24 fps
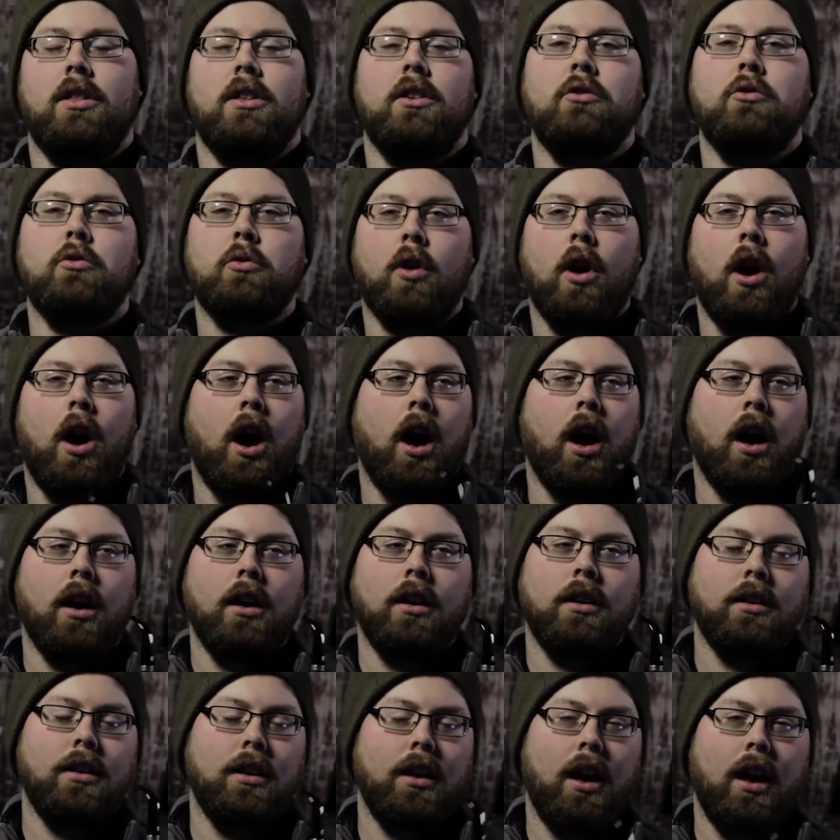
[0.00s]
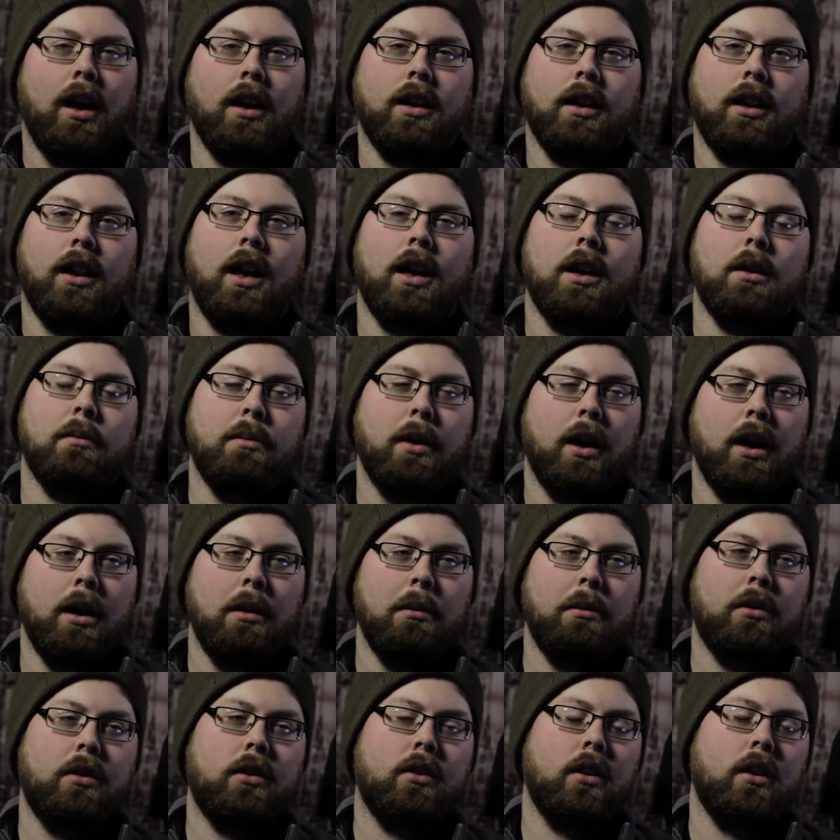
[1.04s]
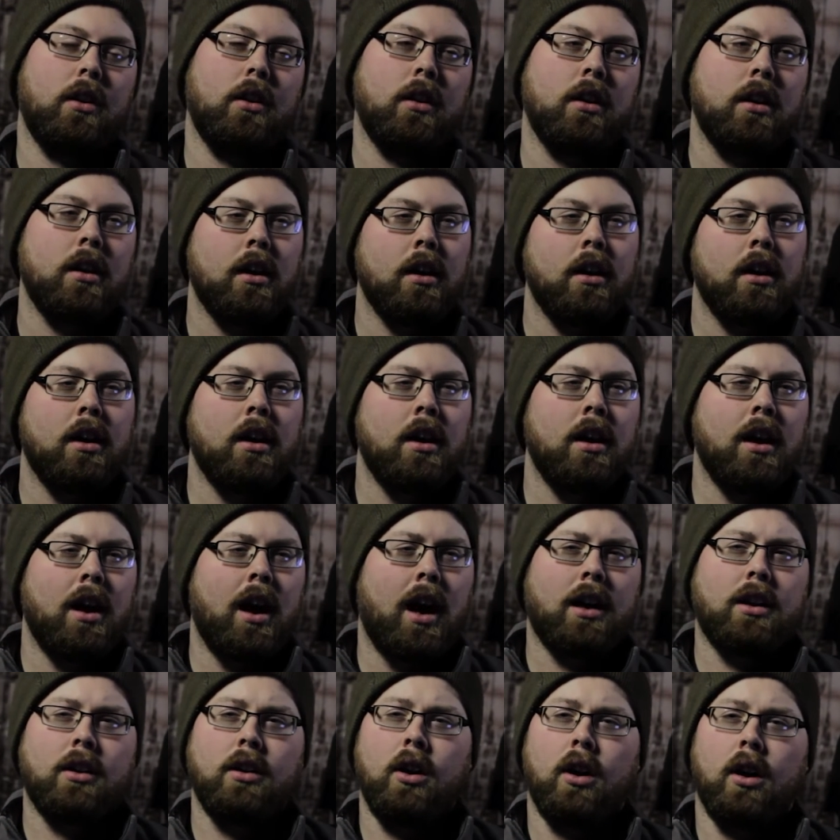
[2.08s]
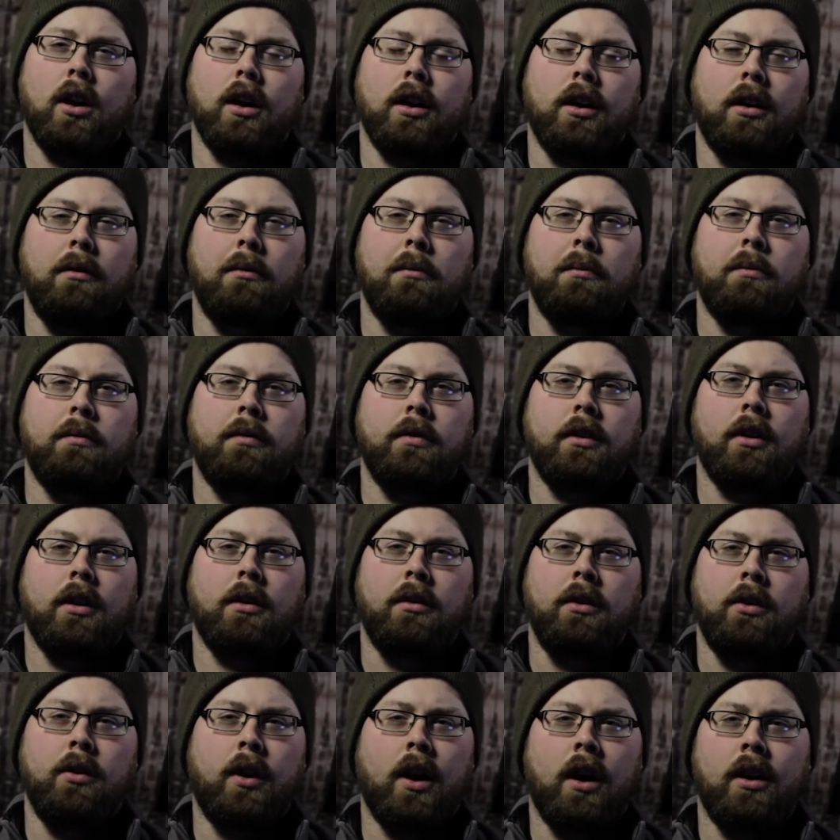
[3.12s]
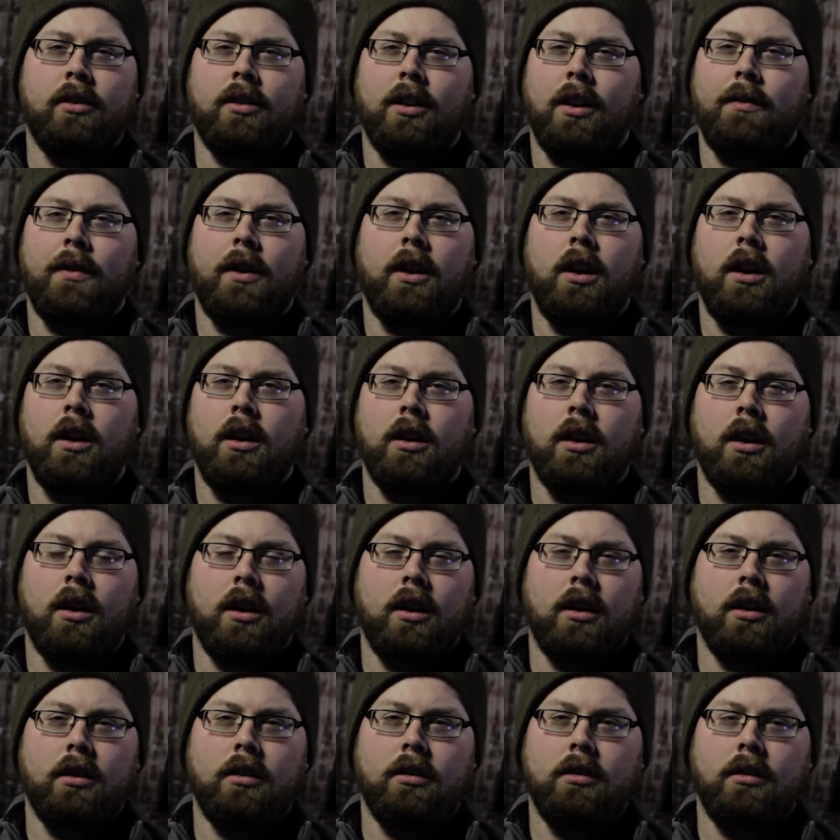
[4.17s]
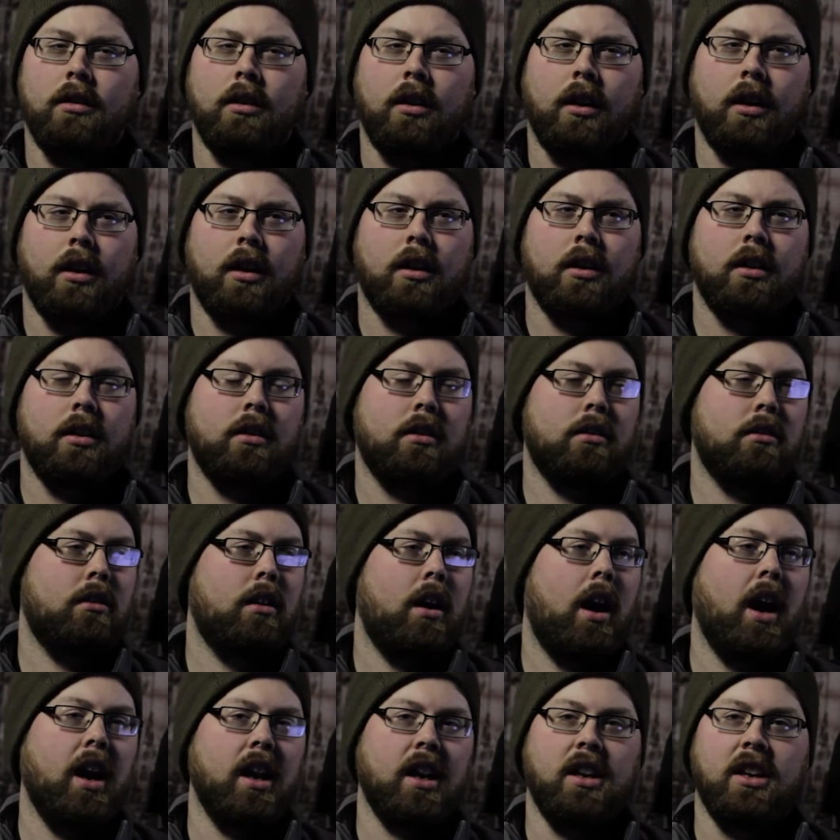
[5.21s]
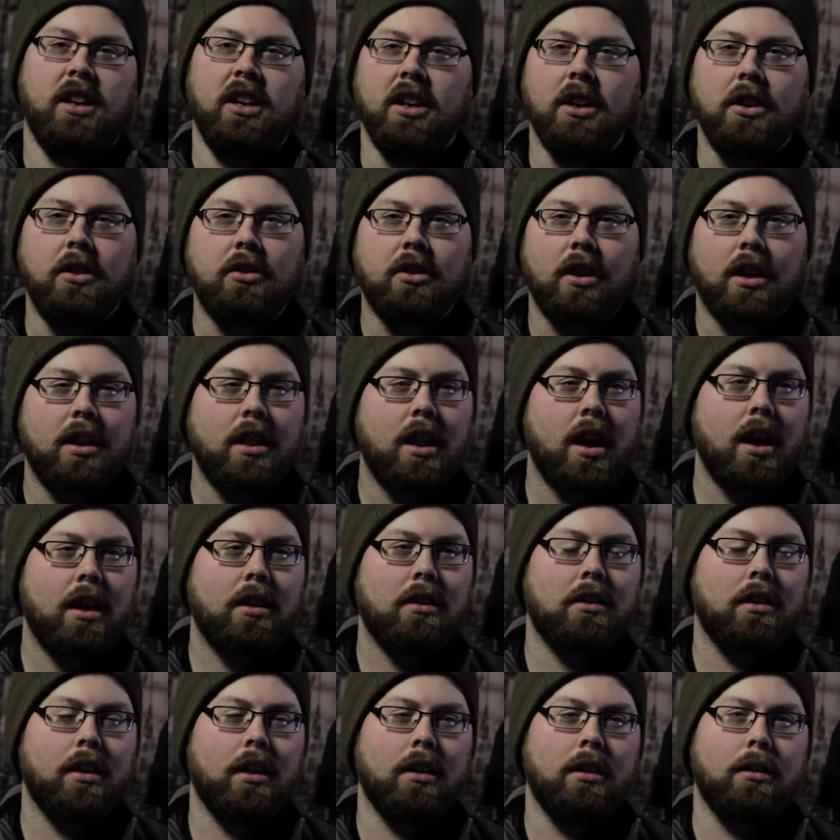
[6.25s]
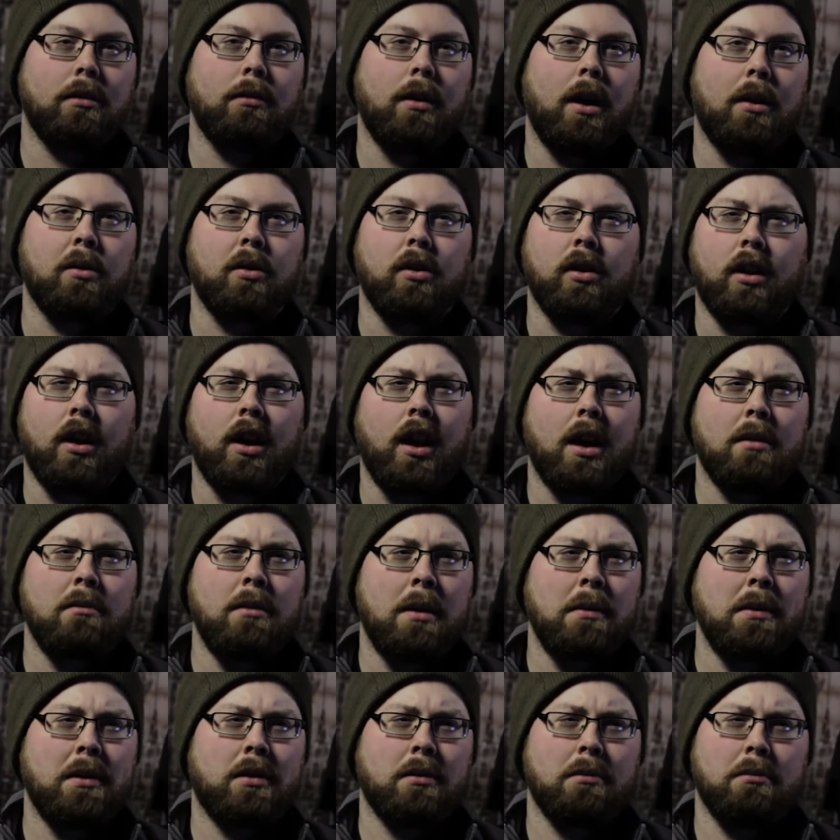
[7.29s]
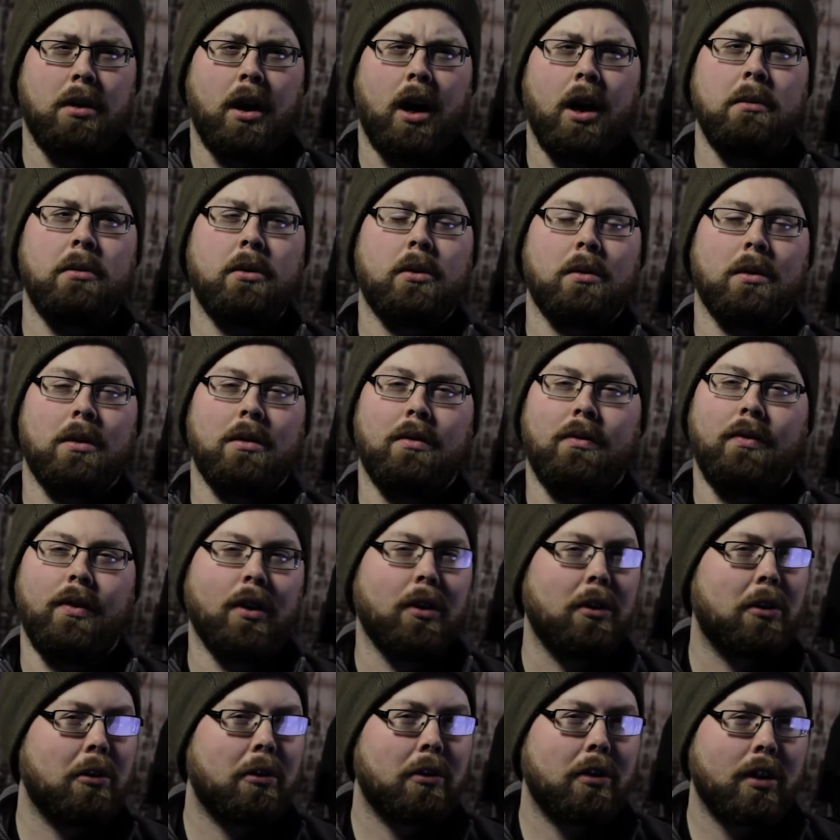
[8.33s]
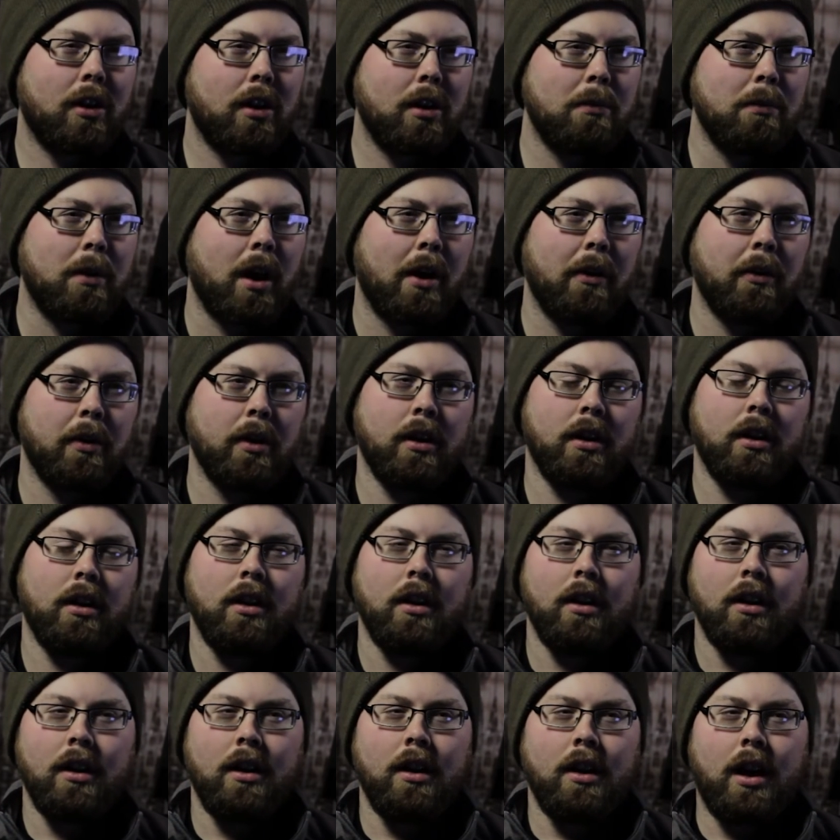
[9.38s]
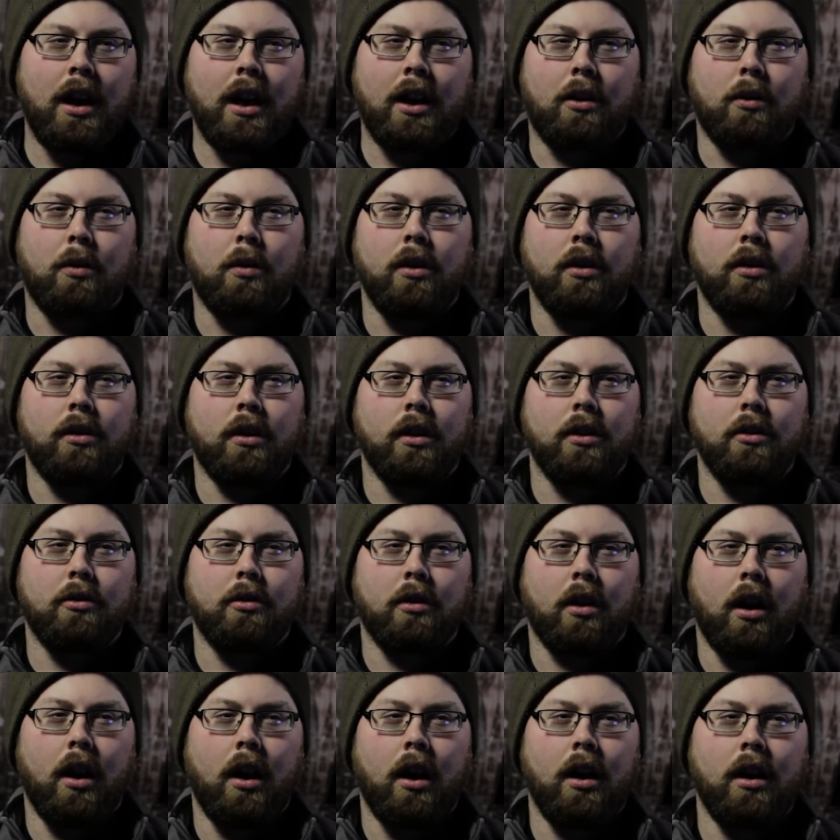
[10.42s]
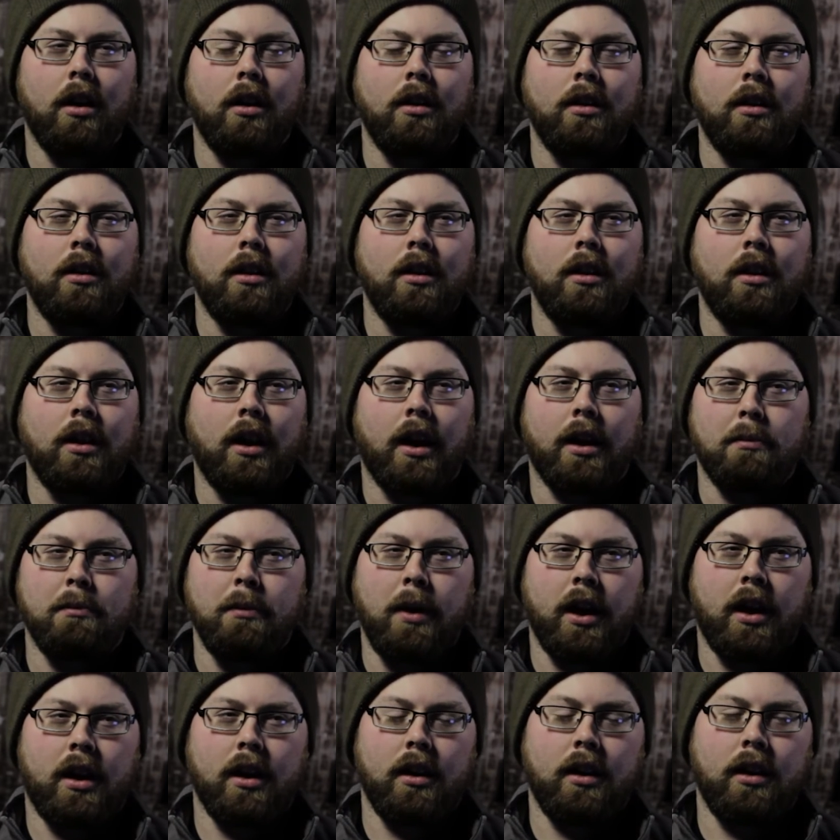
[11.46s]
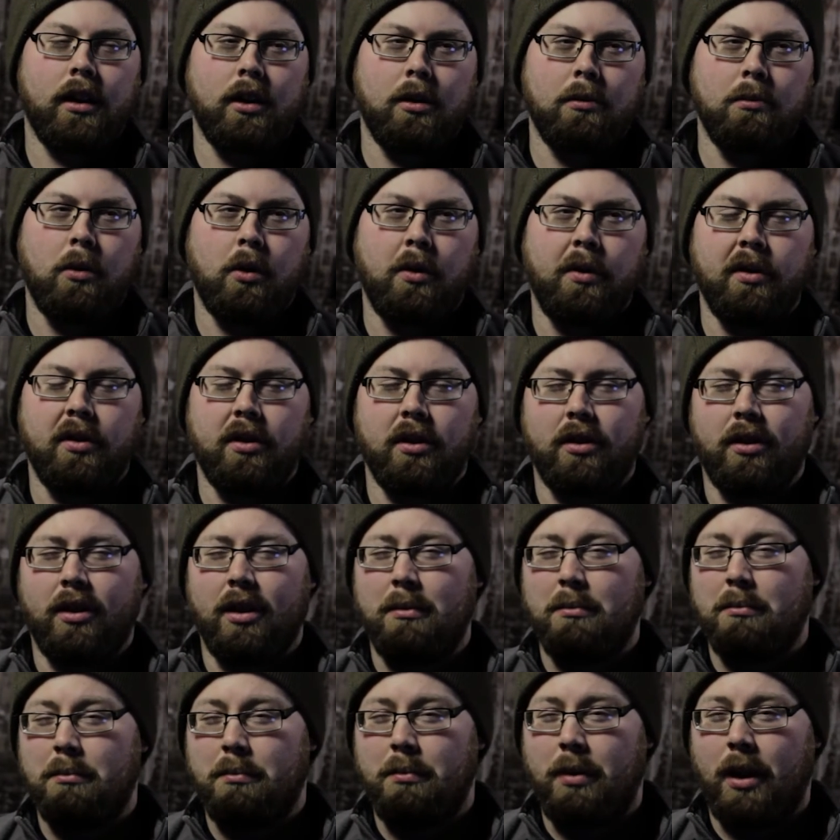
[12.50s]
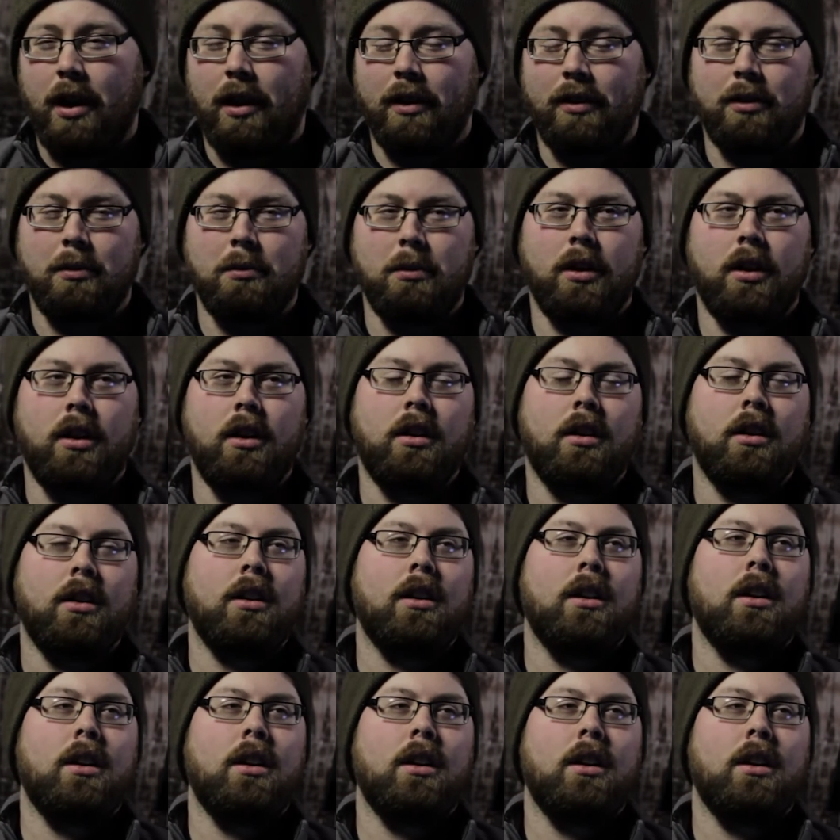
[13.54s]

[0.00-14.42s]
draw on a lot of pipes. So I don't know. You guys have any ideas on that? I was looking at maybe some pipes with filters in them that would increase the draw, like make it a little more resistant, possibly.